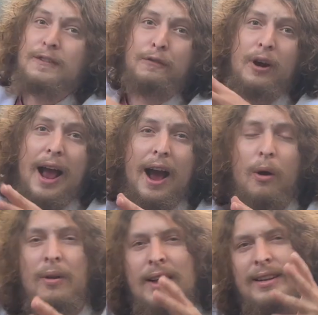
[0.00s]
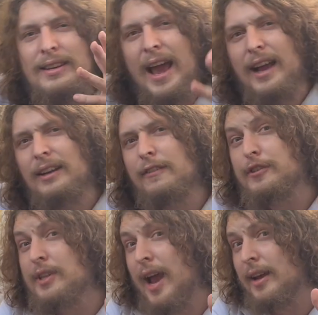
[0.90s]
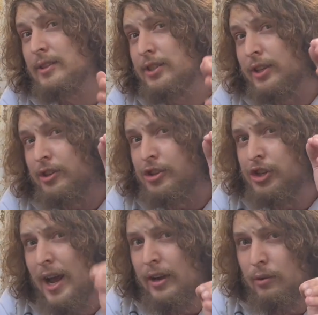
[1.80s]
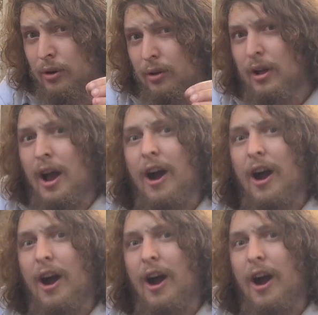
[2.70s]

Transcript: for how negative signs in general